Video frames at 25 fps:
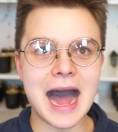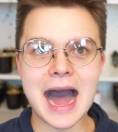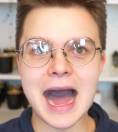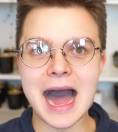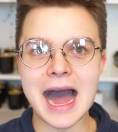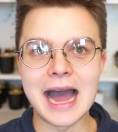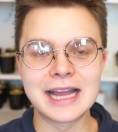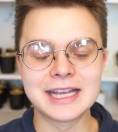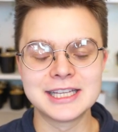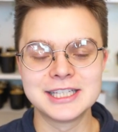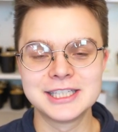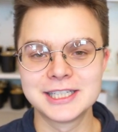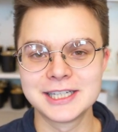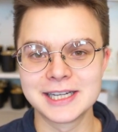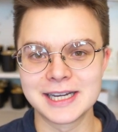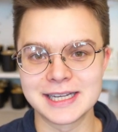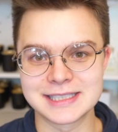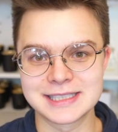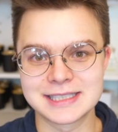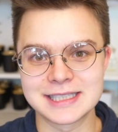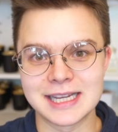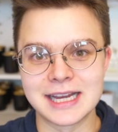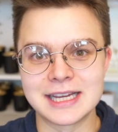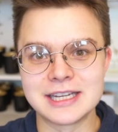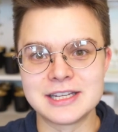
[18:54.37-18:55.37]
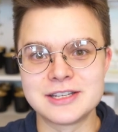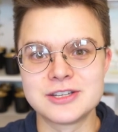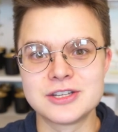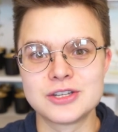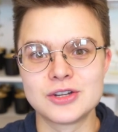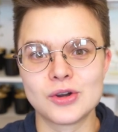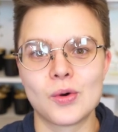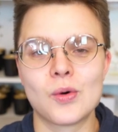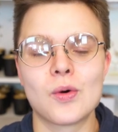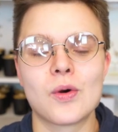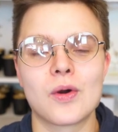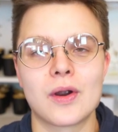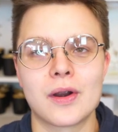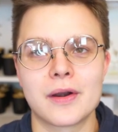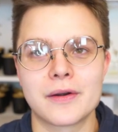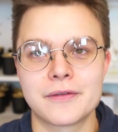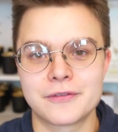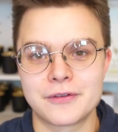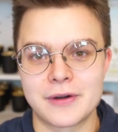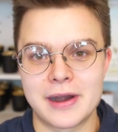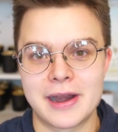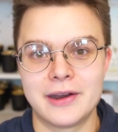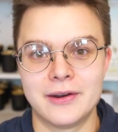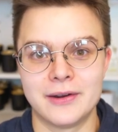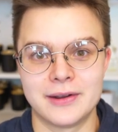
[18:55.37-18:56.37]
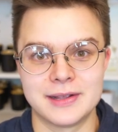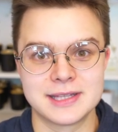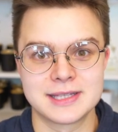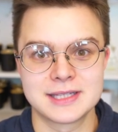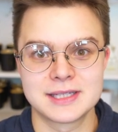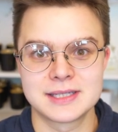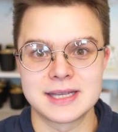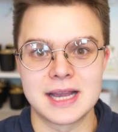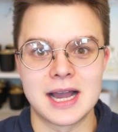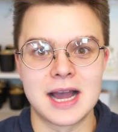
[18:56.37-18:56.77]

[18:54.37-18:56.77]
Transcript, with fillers: I just adore fragrance.